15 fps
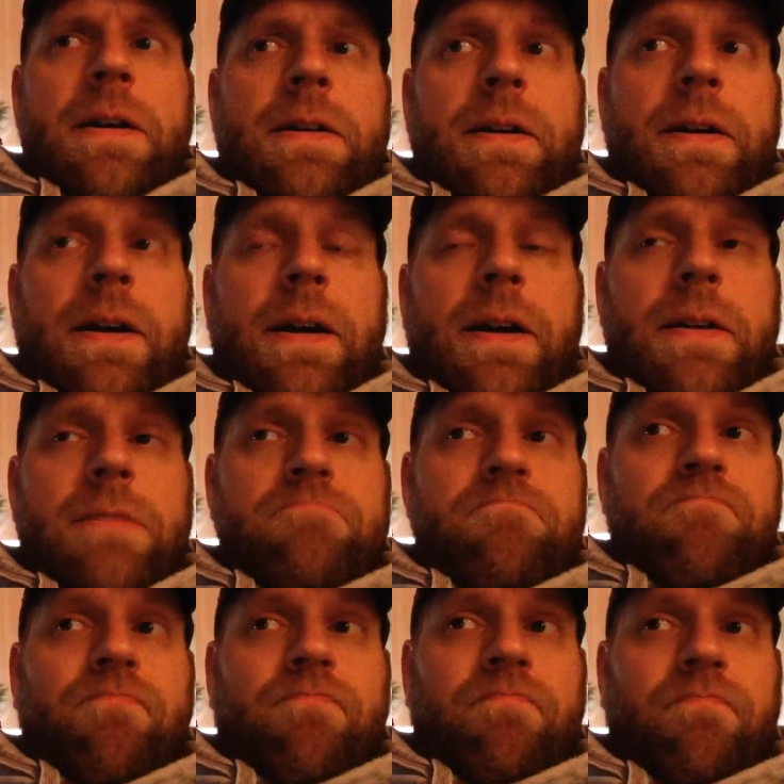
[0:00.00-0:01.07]

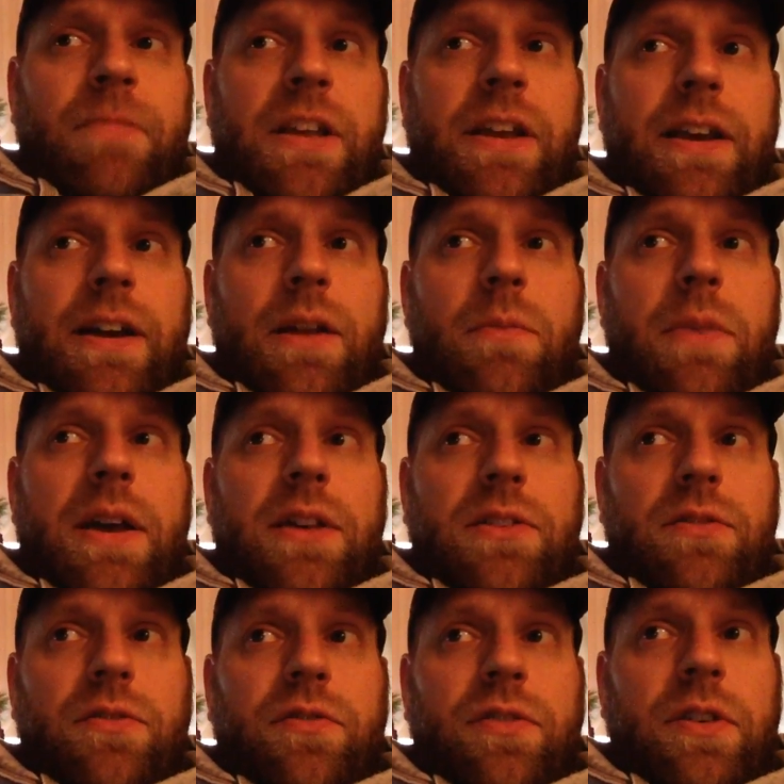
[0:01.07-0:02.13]
I got a
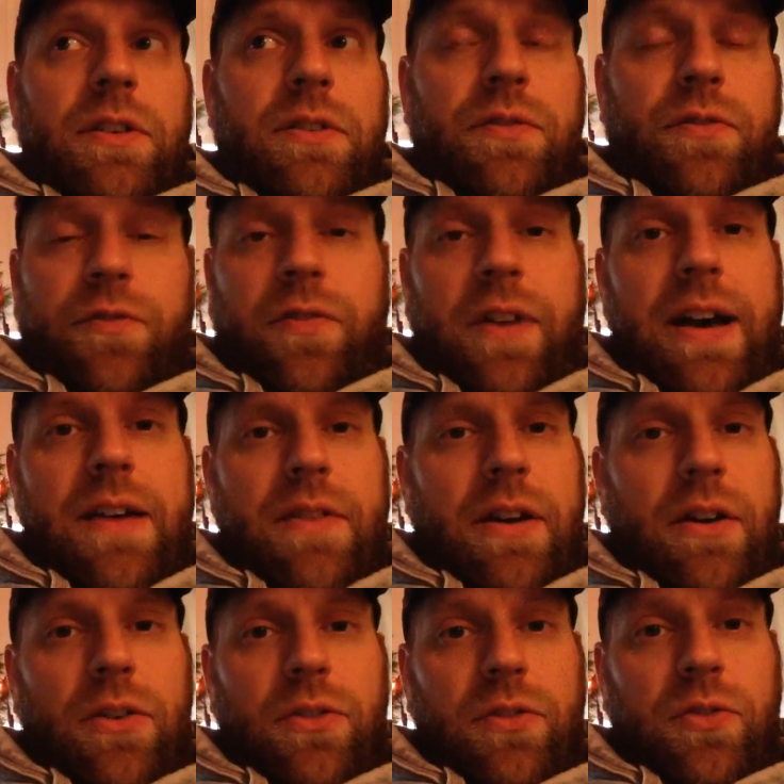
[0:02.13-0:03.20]
massive 5
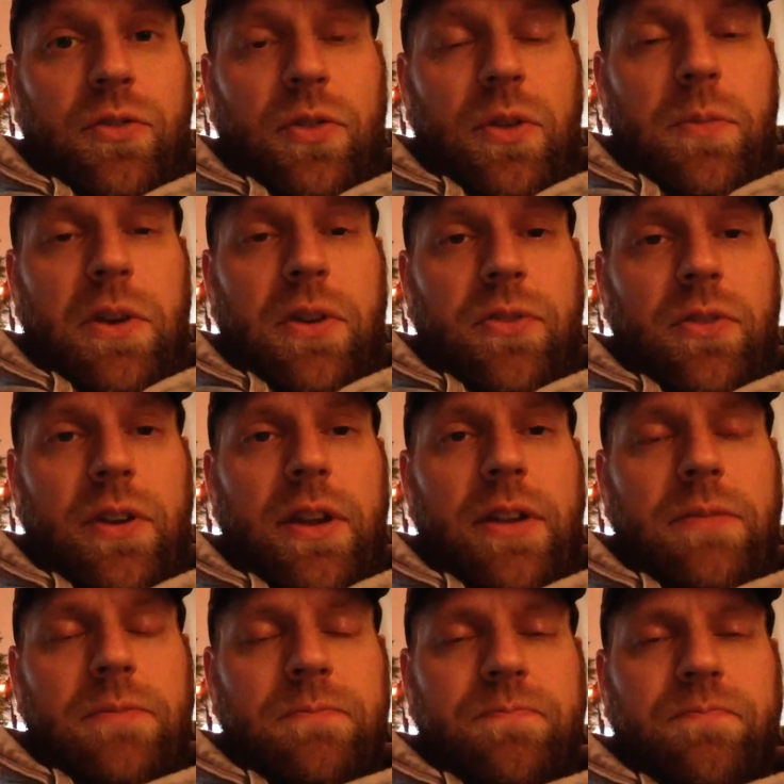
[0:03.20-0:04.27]
hours of sleep yesterday,
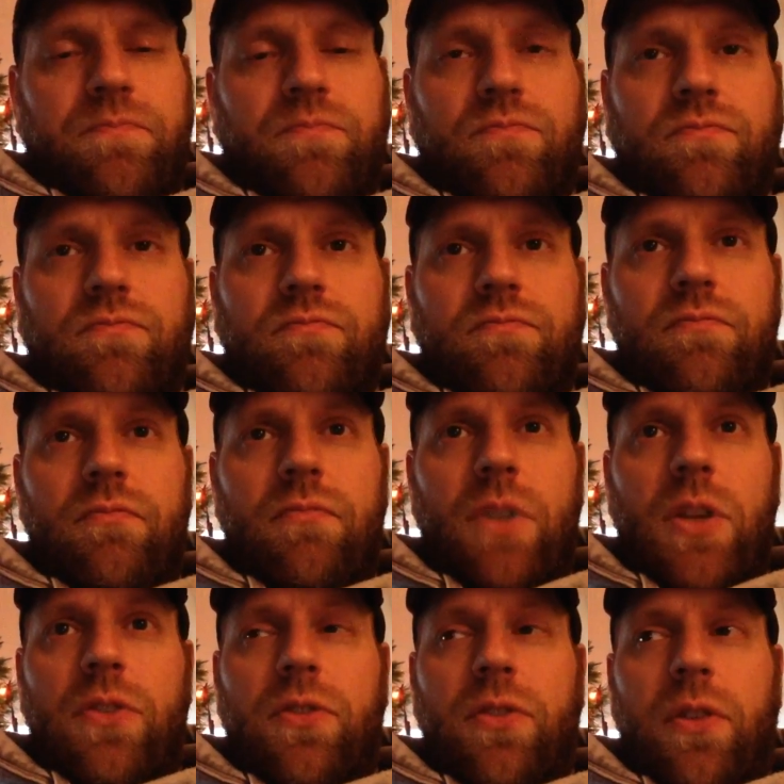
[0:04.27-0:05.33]

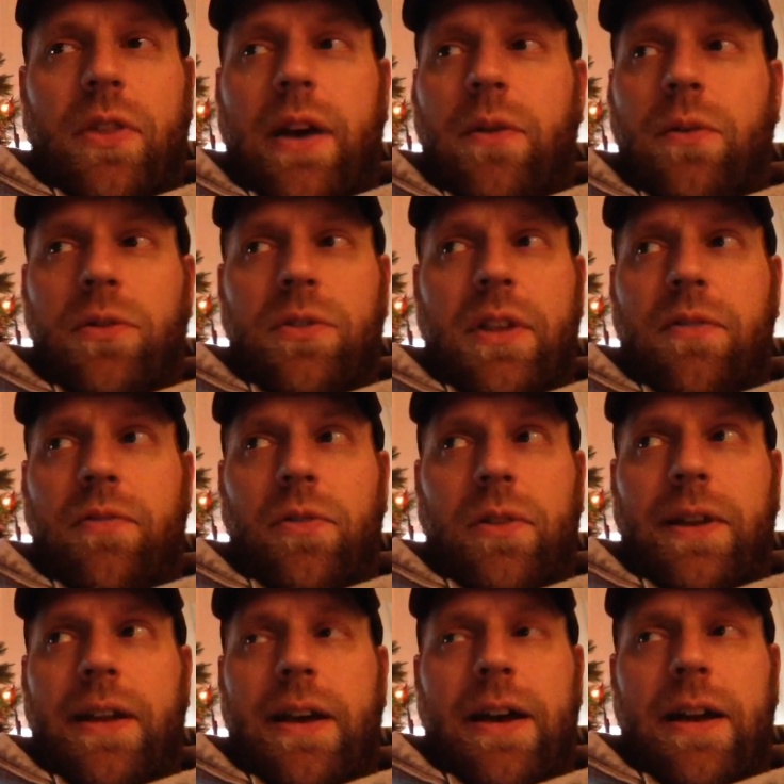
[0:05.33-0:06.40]
so that was
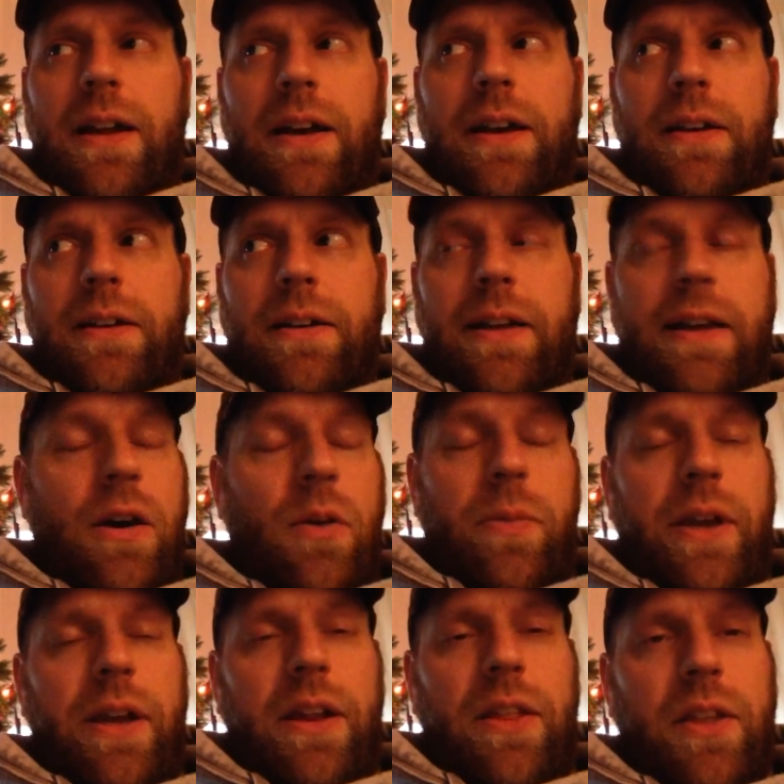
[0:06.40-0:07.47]
definitely not
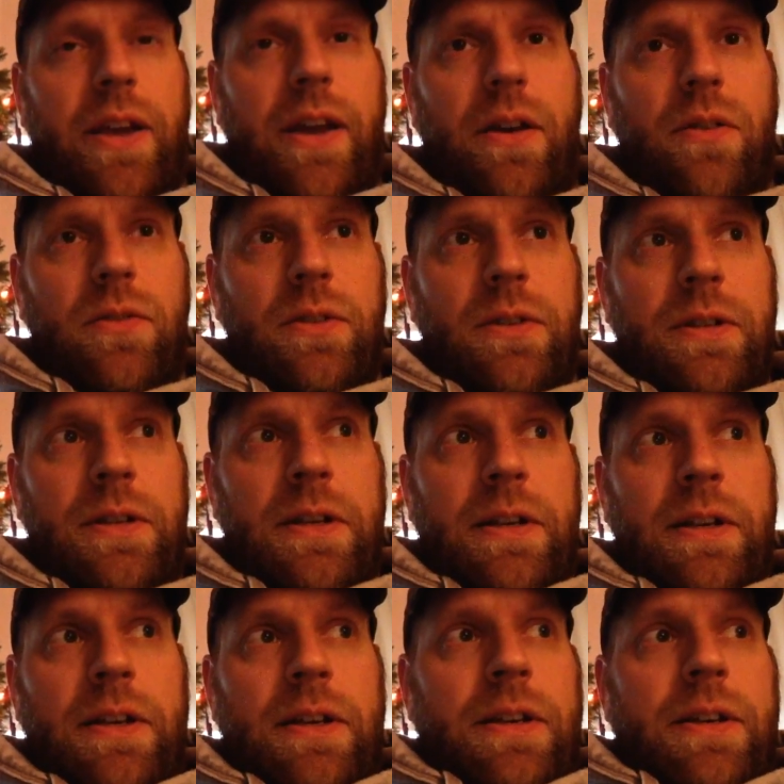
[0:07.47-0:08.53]
helping anything out.
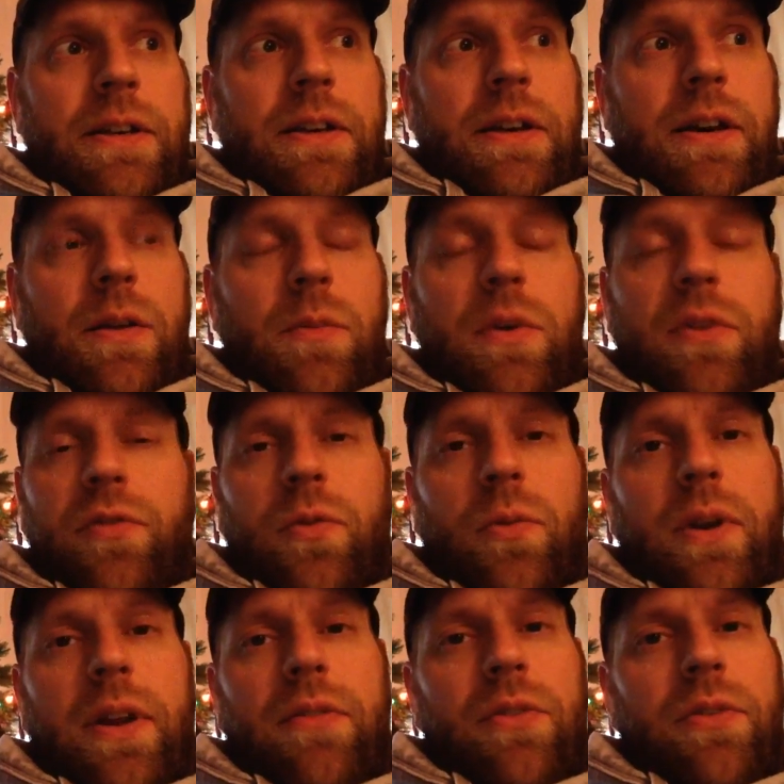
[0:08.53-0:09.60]
But for
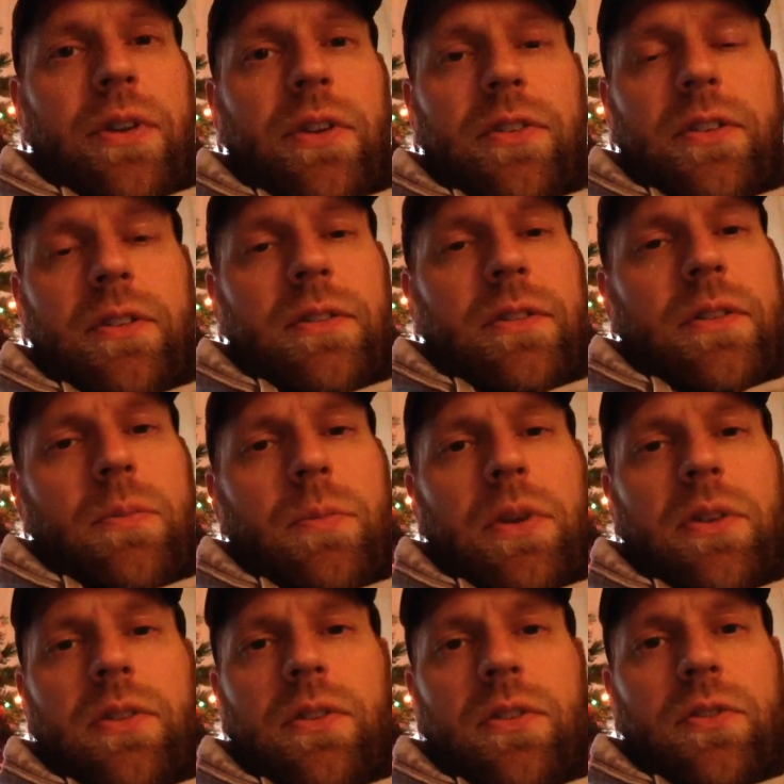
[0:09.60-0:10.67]
whatever reason, the
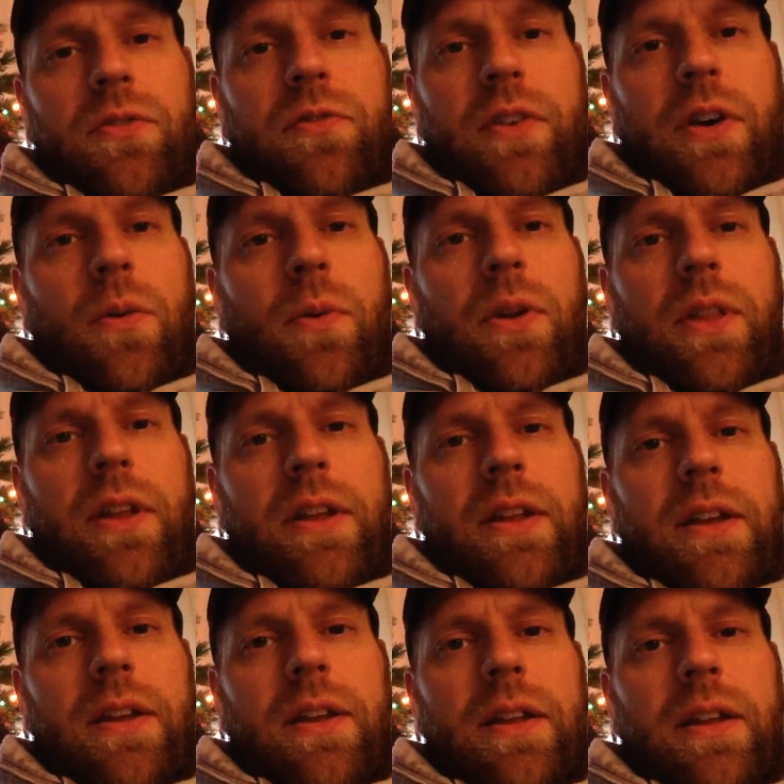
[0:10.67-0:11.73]
pieces fell where they
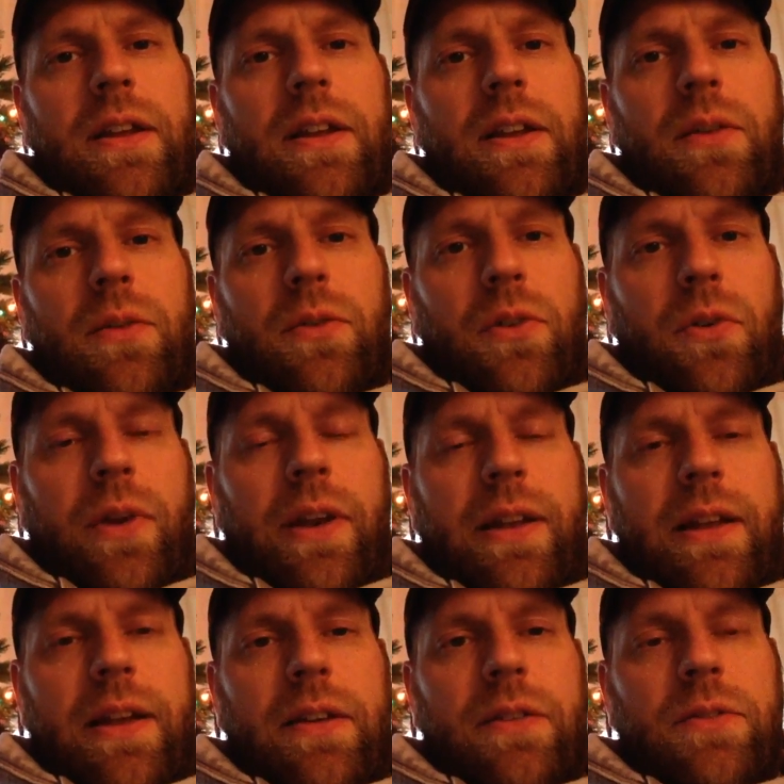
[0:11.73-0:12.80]
did, and it was a great
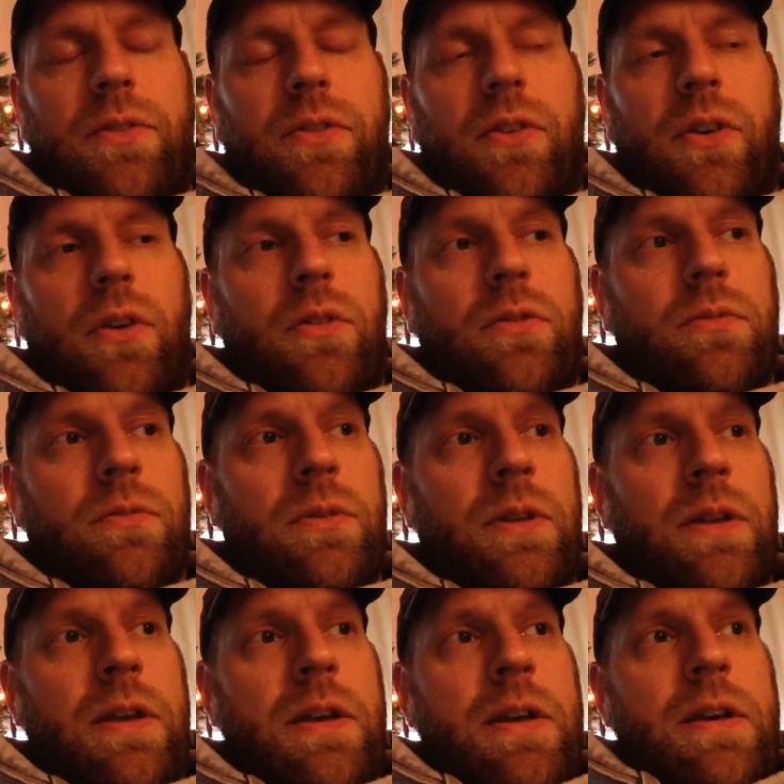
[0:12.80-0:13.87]
day. So
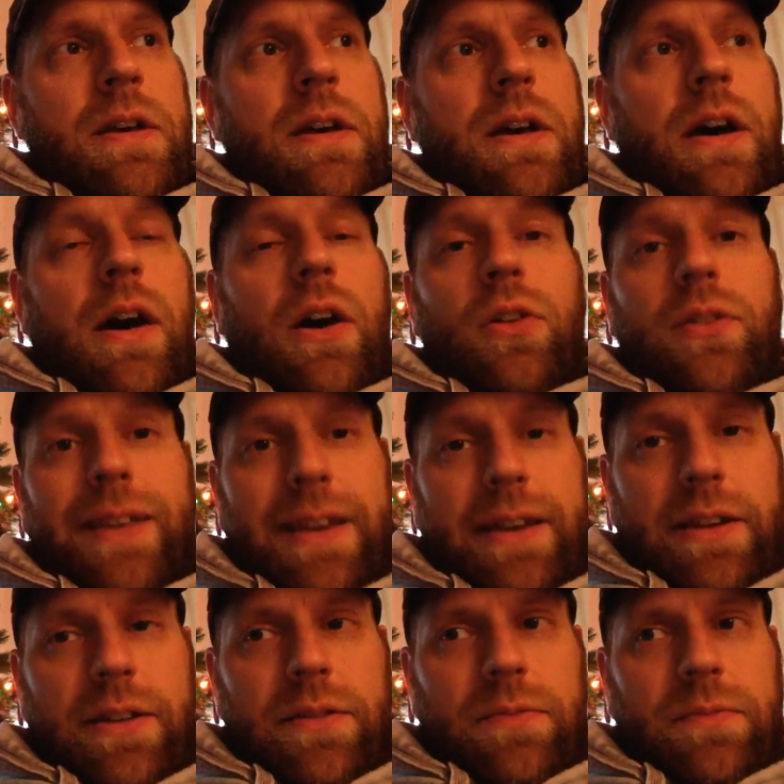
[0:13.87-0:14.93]
I'll take
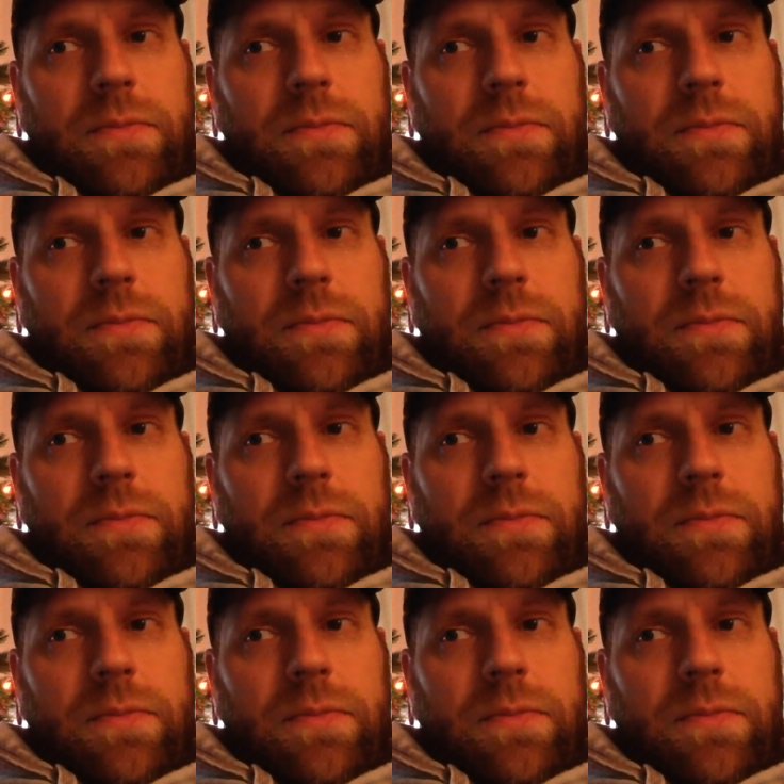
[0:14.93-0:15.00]
it.